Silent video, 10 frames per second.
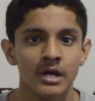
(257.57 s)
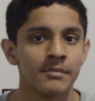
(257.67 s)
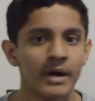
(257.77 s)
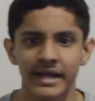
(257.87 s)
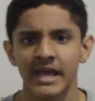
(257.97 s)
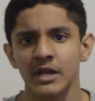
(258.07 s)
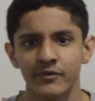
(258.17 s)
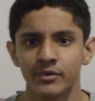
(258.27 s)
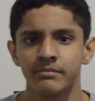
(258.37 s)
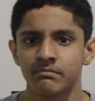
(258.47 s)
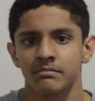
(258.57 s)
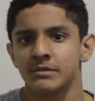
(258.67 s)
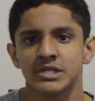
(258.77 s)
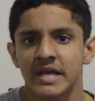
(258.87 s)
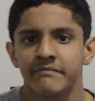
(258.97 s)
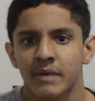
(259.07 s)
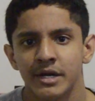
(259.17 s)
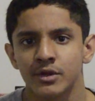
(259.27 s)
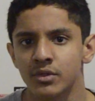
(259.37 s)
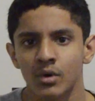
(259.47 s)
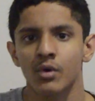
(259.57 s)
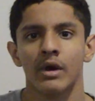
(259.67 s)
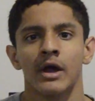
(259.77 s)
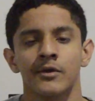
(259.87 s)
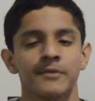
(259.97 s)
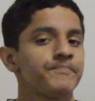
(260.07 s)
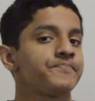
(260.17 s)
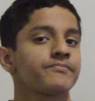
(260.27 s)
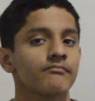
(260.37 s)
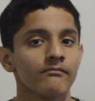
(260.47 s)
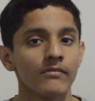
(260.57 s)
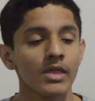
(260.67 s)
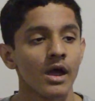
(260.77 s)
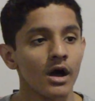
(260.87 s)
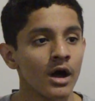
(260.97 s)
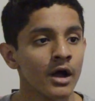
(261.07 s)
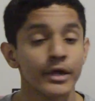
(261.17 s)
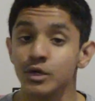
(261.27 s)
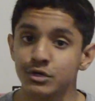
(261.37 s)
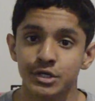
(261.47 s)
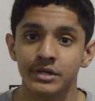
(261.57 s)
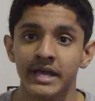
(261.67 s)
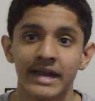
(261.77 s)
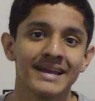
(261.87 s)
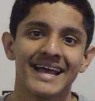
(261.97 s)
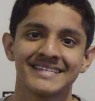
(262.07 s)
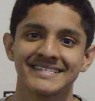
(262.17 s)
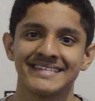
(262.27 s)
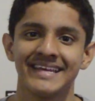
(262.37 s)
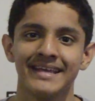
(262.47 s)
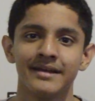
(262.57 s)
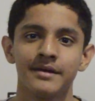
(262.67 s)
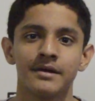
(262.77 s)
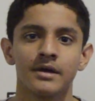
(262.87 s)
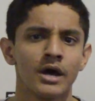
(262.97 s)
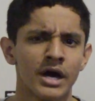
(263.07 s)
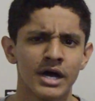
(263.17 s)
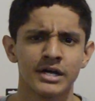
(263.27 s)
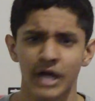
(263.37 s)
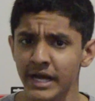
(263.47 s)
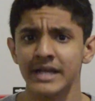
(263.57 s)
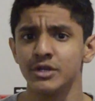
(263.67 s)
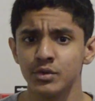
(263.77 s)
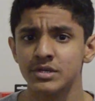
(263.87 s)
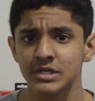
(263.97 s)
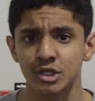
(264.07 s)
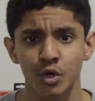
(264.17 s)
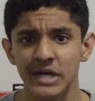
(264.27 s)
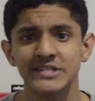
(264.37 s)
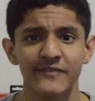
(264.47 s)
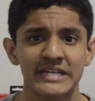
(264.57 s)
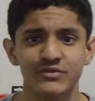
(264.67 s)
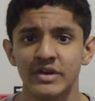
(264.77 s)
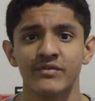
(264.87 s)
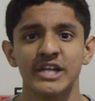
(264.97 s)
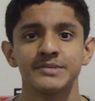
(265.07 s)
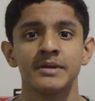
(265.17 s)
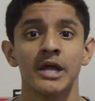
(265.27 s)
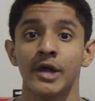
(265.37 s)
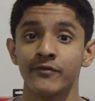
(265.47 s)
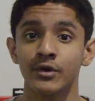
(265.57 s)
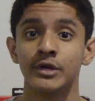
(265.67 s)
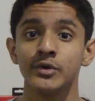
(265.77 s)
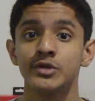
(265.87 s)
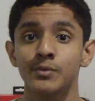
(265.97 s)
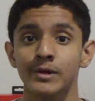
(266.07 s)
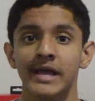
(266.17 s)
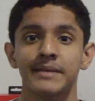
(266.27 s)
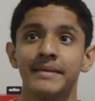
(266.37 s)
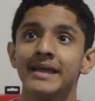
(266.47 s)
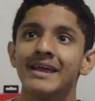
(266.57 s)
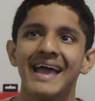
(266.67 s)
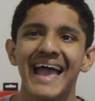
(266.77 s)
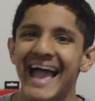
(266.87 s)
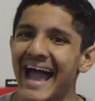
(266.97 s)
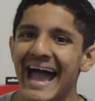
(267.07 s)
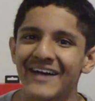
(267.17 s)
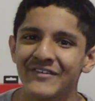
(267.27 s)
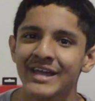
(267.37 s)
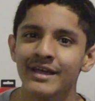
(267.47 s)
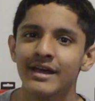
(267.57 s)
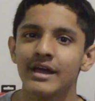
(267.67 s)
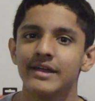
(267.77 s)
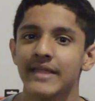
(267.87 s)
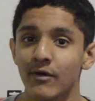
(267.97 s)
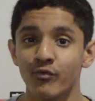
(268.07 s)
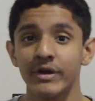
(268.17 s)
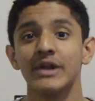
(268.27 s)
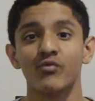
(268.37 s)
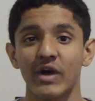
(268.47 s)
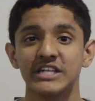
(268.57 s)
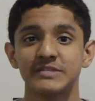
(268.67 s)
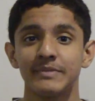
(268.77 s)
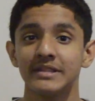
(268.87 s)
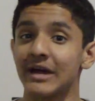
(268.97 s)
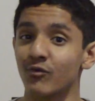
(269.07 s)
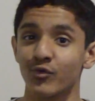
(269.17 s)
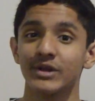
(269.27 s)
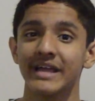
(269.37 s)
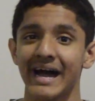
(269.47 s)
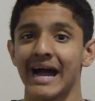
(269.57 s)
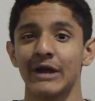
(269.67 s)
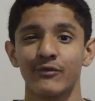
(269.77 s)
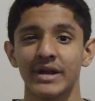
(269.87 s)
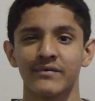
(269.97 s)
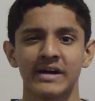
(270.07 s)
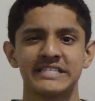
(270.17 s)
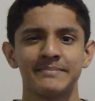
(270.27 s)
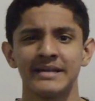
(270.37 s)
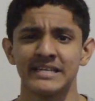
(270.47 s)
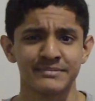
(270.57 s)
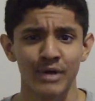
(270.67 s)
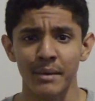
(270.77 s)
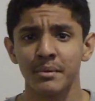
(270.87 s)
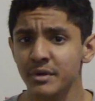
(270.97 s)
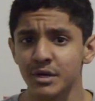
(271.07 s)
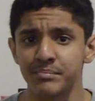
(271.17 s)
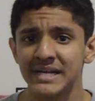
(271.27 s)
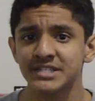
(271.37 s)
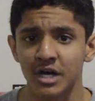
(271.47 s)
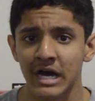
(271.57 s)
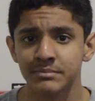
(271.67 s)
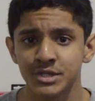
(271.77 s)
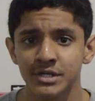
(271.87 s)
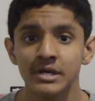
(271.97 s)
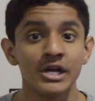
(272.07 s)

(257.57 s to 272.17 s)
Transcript: But again, if you just have money to throw around, you should get an SSD. Again, due to this crazy fast read and write speed, and if you're a YouTuber like me, having that read and write speed, that really high read and write speed, is probably your best option.